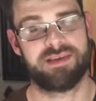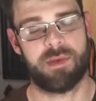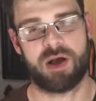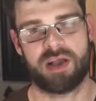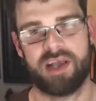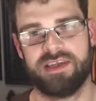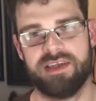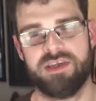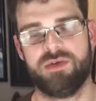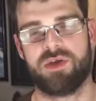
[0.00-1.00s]
the manga
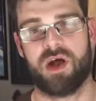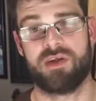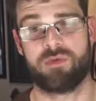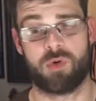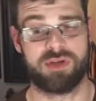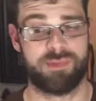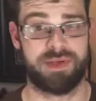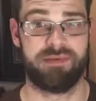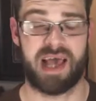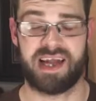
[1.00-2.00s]
continued on, of course,
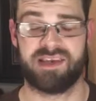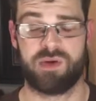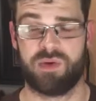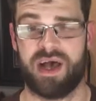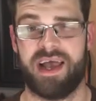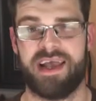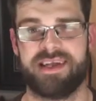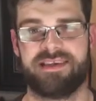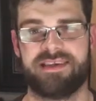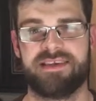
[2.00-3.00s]
but had its own
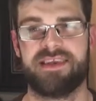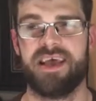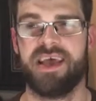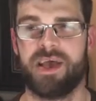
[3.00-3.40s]
hiatuses.